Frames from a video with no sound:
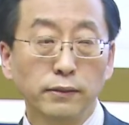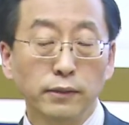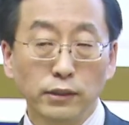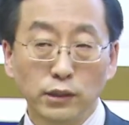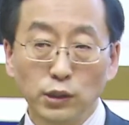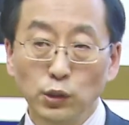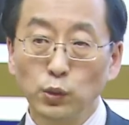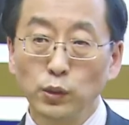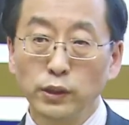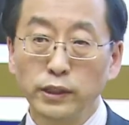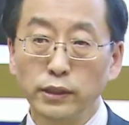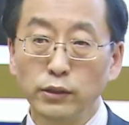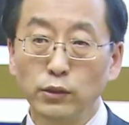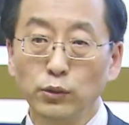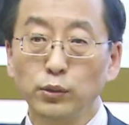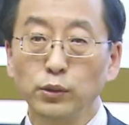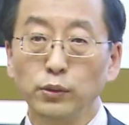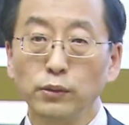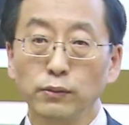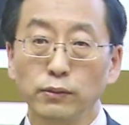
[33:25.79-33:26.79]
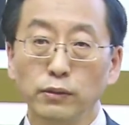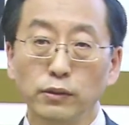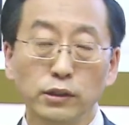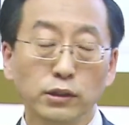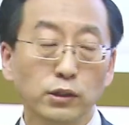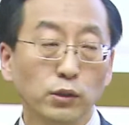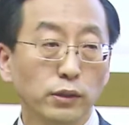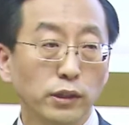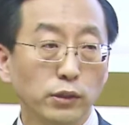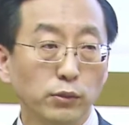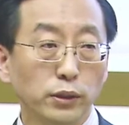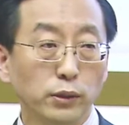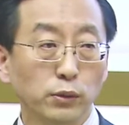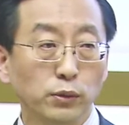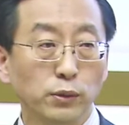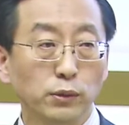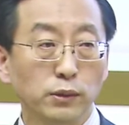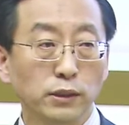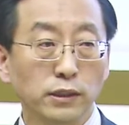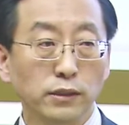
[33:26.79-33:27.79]
newly
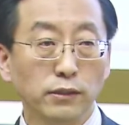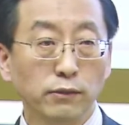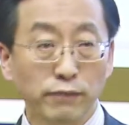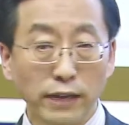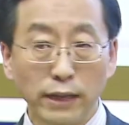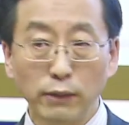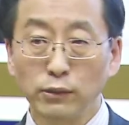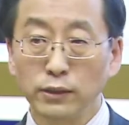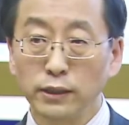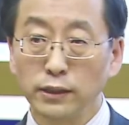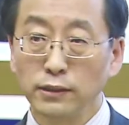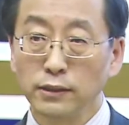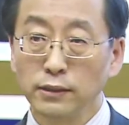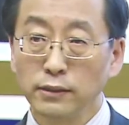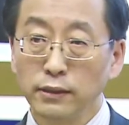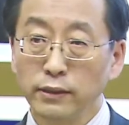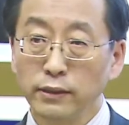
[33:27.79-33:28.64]
recruited faculties.